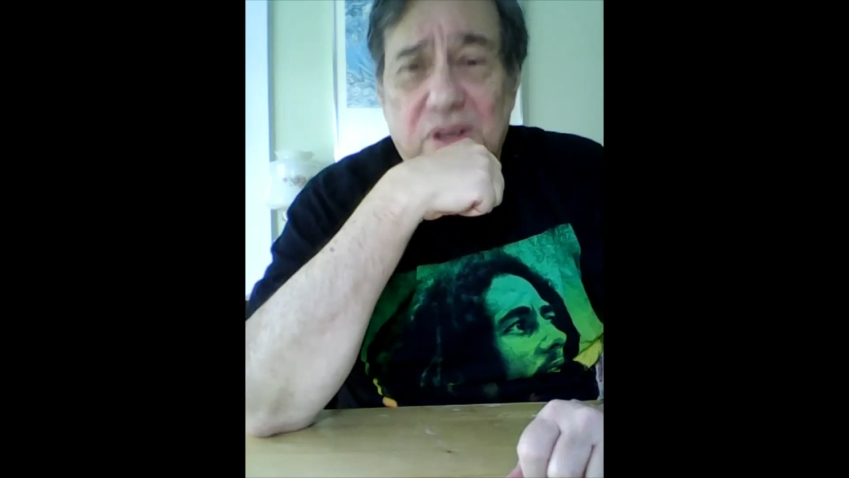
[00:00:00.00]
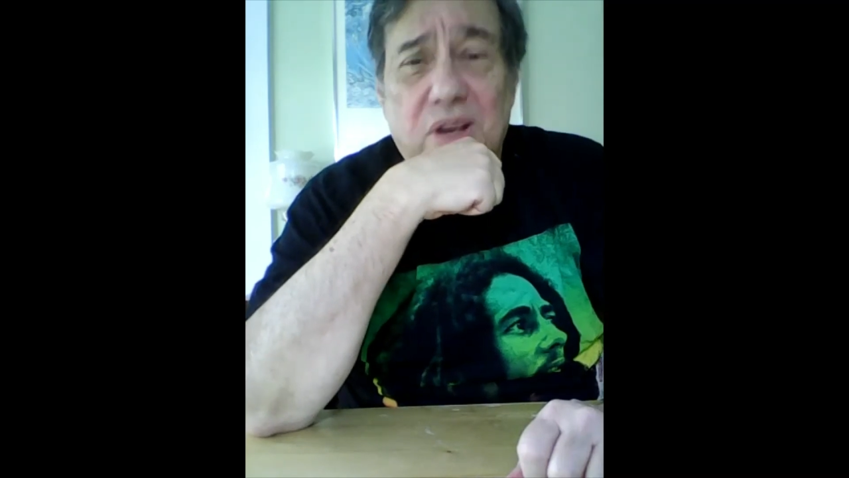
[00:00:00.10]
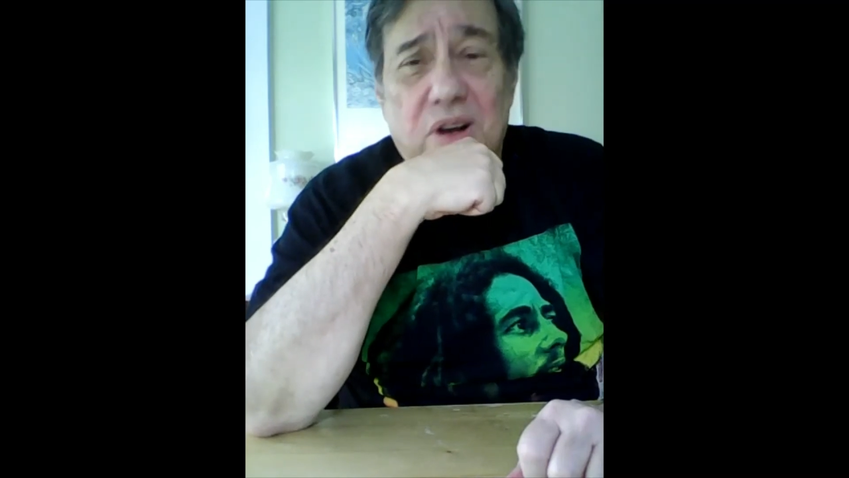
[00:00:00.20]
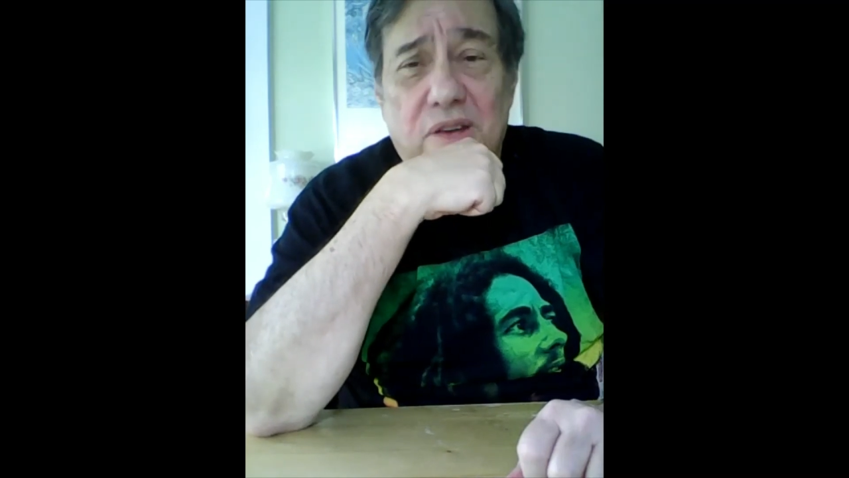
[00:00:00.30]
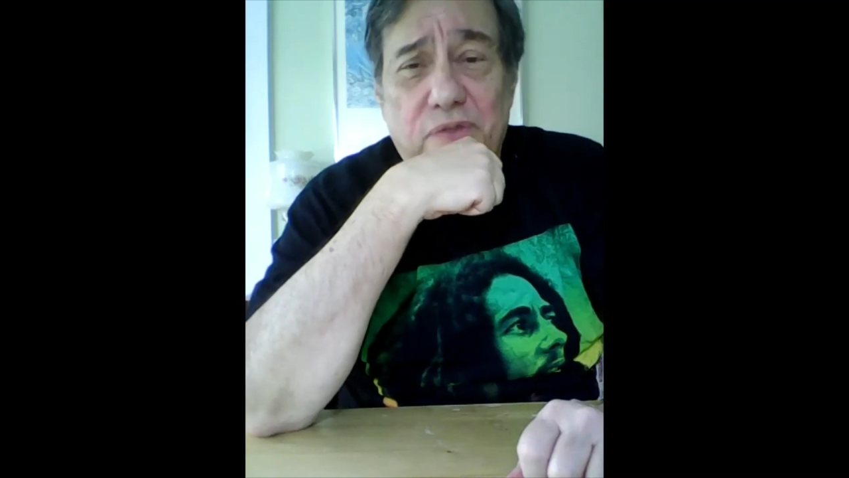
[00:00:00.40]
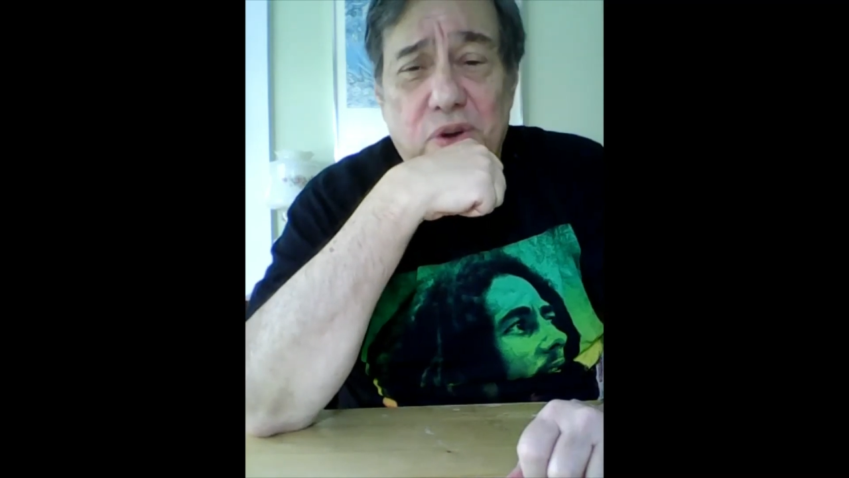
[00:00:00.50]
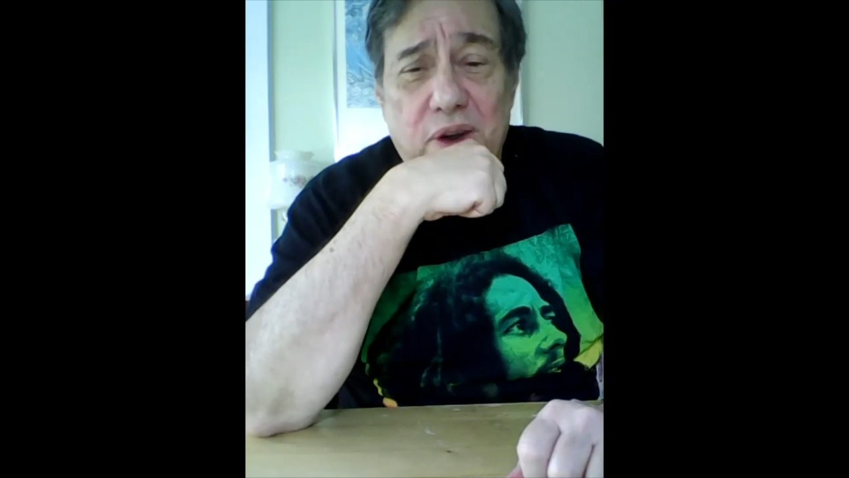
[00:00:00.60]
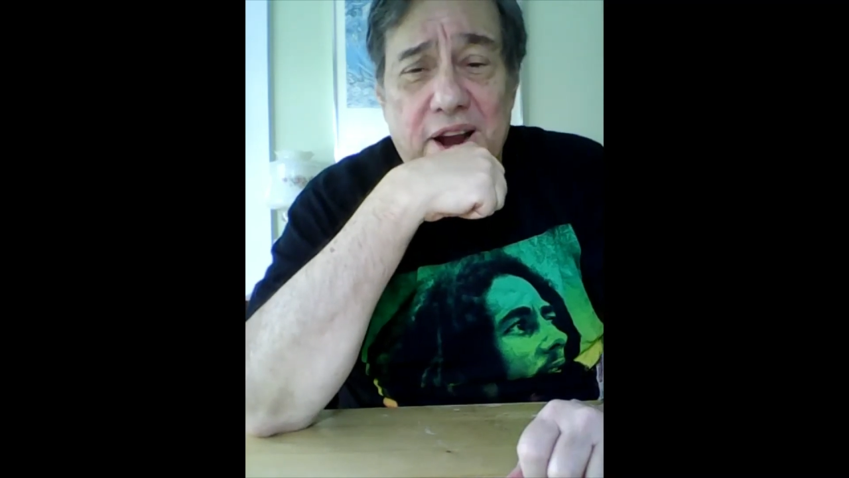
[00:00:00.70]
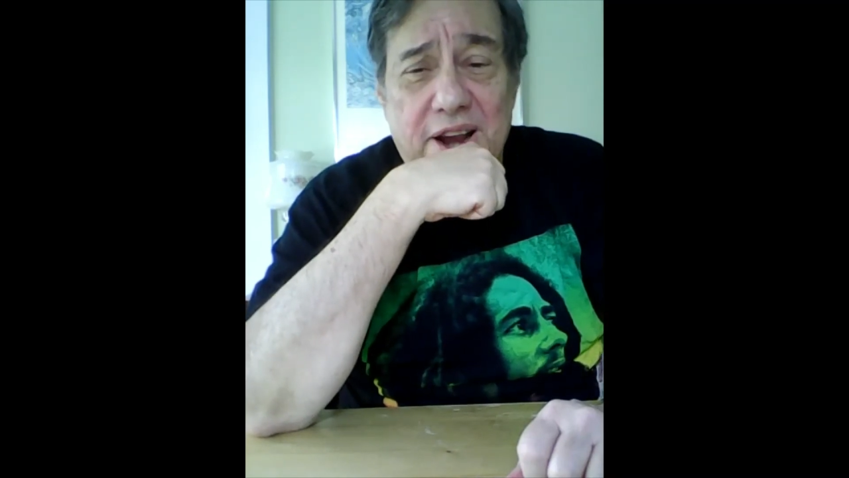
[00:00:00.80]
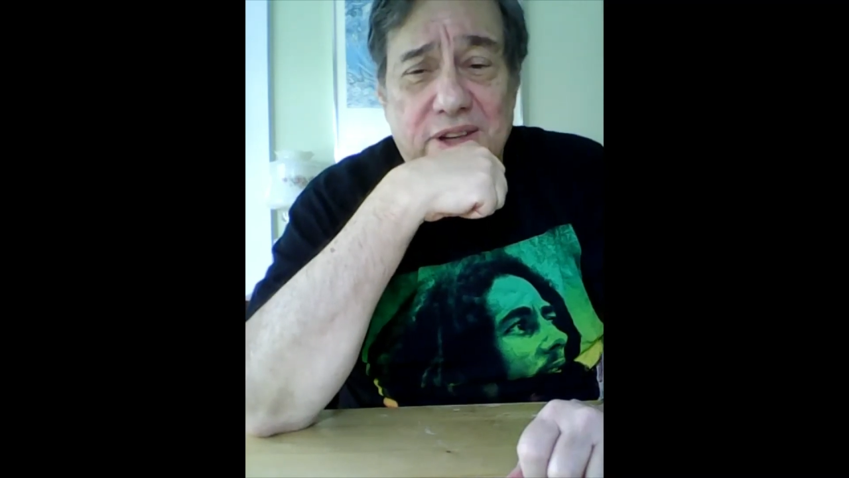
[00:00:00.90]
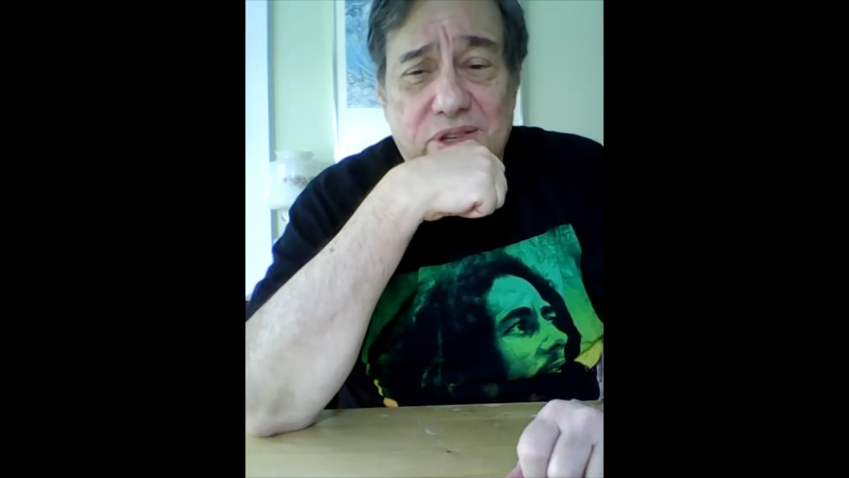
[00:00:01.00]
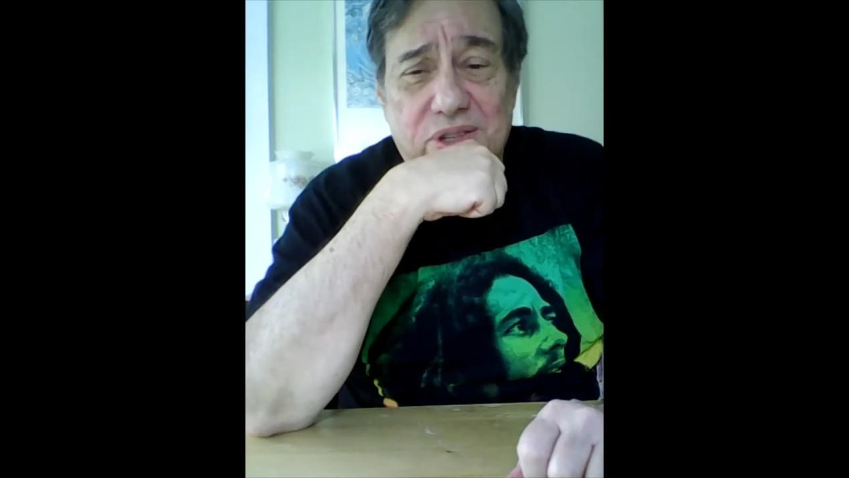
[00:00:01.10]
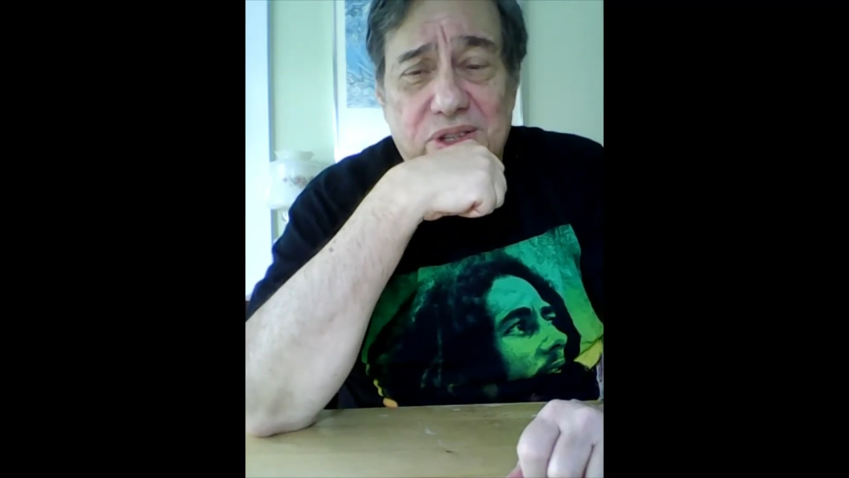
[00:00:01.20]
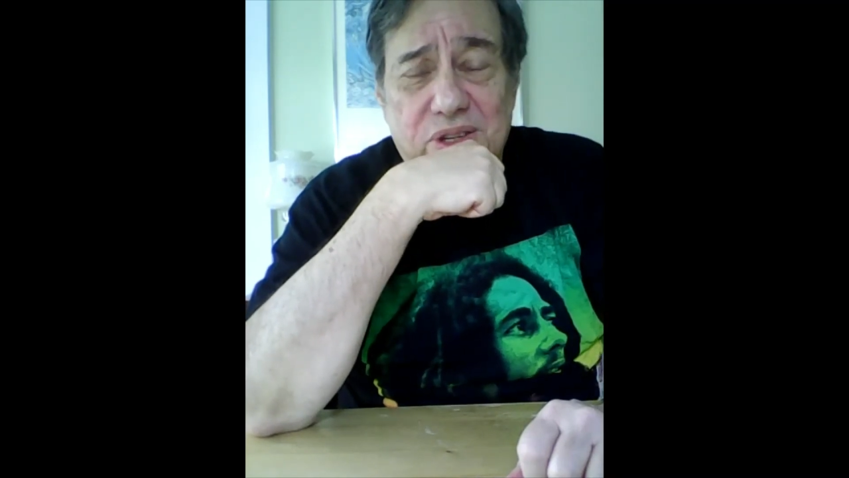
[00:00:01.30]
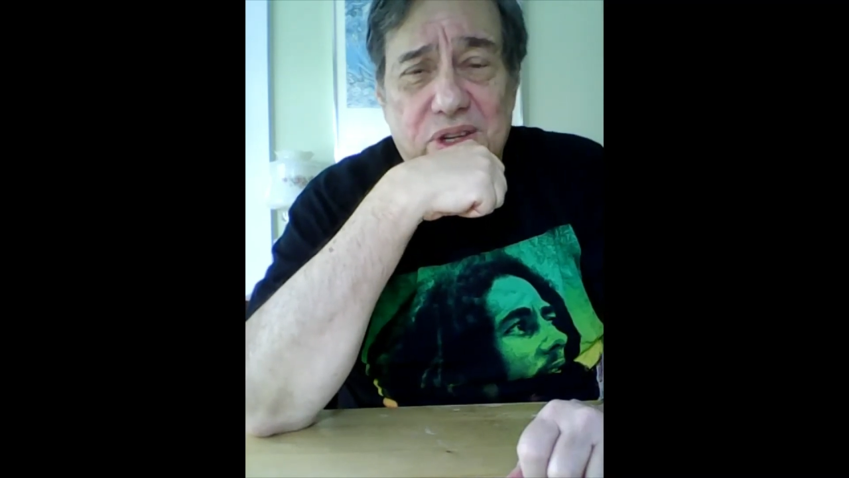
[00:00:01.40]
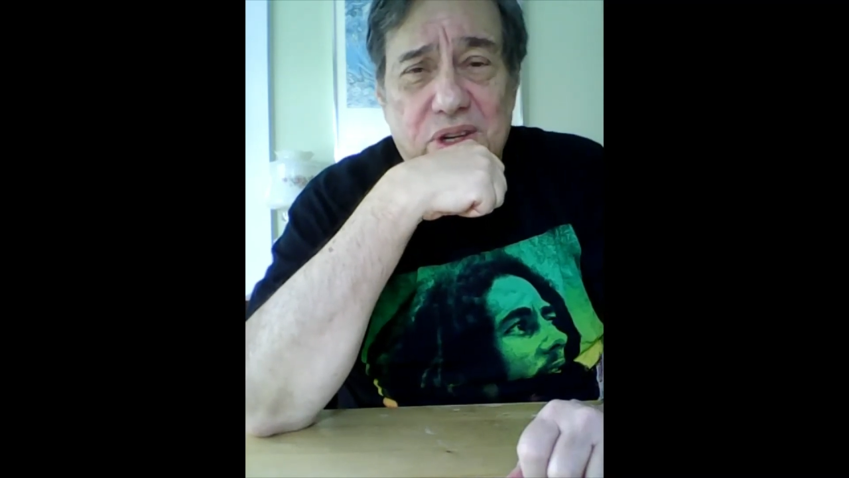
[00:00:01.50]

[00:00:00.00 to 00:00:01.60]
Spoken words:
Get off your ass,